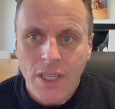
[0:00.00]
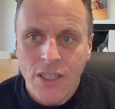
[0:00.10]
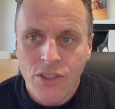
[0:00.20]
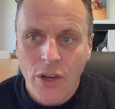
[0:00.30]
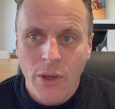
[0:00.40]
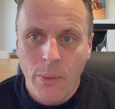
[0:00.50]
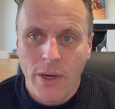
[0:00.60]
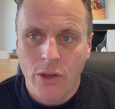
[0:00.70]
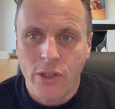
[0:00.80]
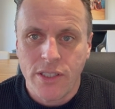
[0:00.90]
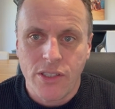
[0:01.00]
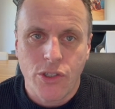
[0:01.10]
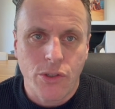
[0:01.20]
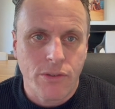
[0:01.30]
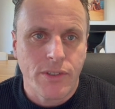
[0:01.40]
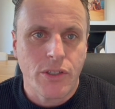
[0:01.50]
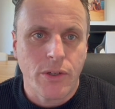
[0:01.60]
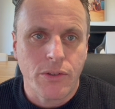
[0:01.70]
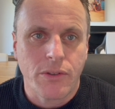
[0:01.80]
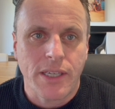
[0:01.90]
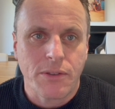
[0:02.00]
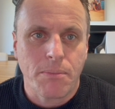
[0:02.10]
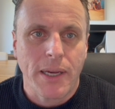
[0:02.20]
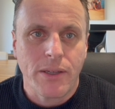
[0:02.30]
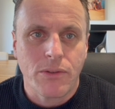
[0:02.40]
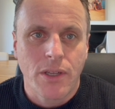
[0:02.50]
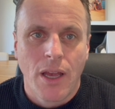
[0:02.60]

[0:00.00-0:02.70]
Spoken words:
So he went and got his insurance for £200,000.